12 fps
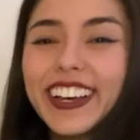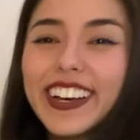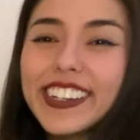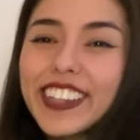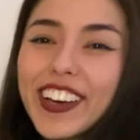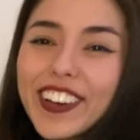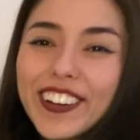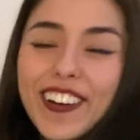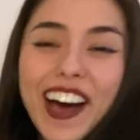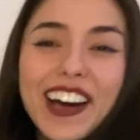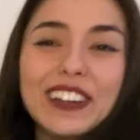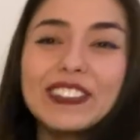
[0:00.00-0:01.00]
Hello,
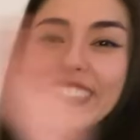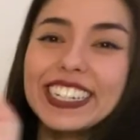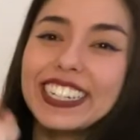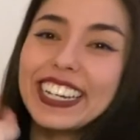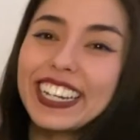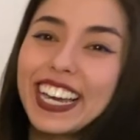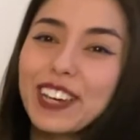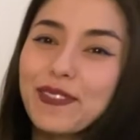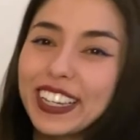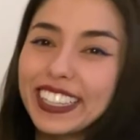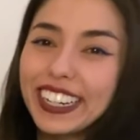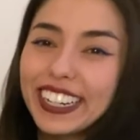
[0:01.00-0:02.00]
I'm Tina Hanai
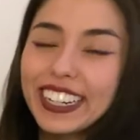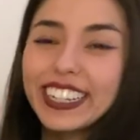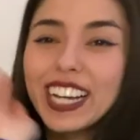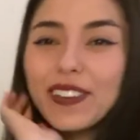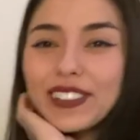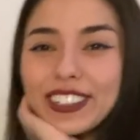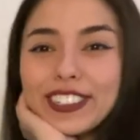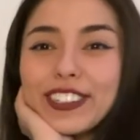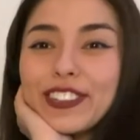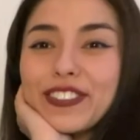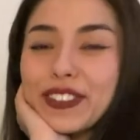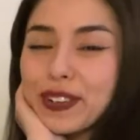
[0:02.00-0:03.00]
Miller, coming to
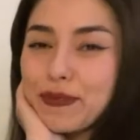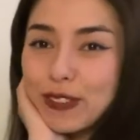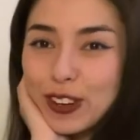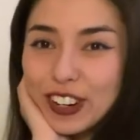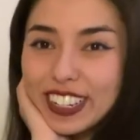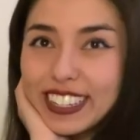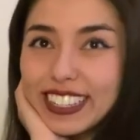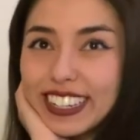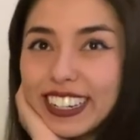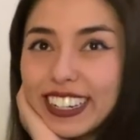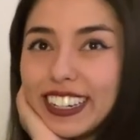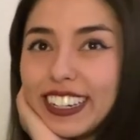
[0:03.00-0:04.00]
you from New York
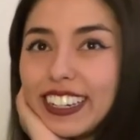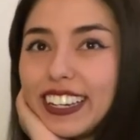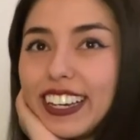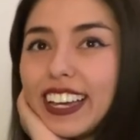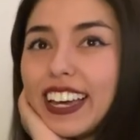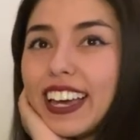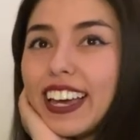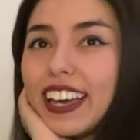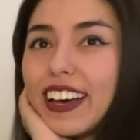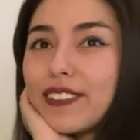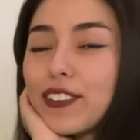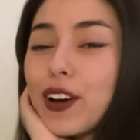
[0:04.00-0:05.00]
City,
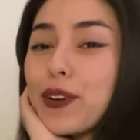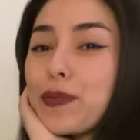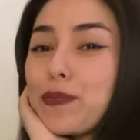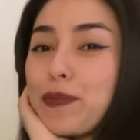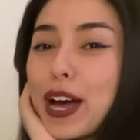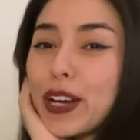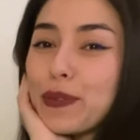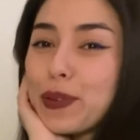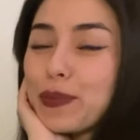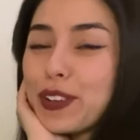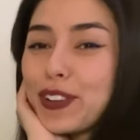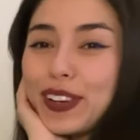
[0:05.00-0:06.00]
from
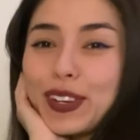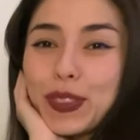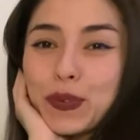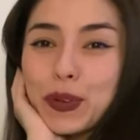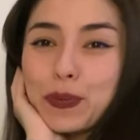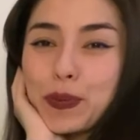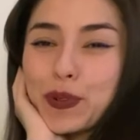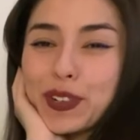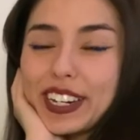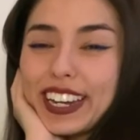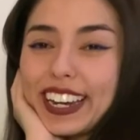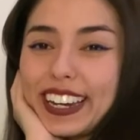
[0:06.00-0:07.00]
Biomimicry
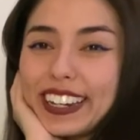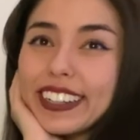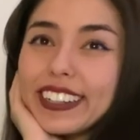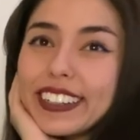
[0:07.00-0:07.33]
3.8.